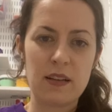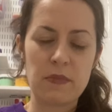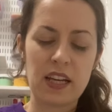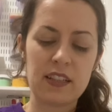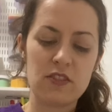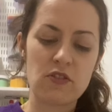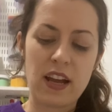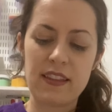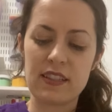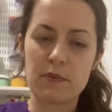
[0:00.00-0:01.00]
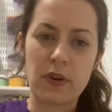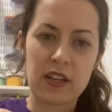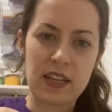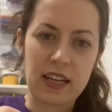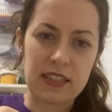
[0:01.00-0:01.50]
not gonna dry this
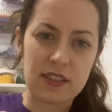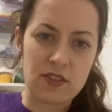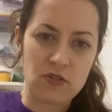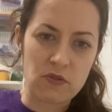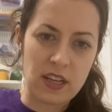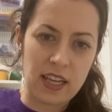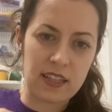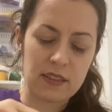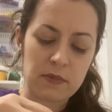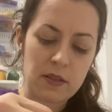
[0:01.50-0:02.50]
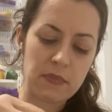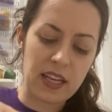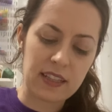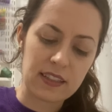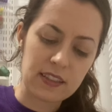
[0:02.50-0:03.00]
part on as straight. I'm gonna
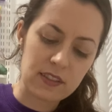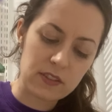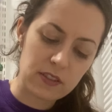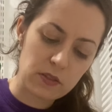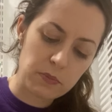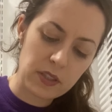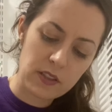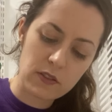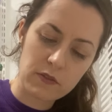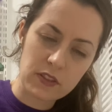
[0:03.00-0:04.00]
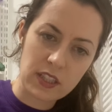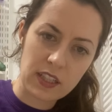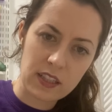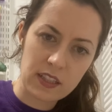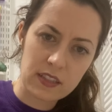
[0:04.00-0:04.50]
make it a little gloopier over here.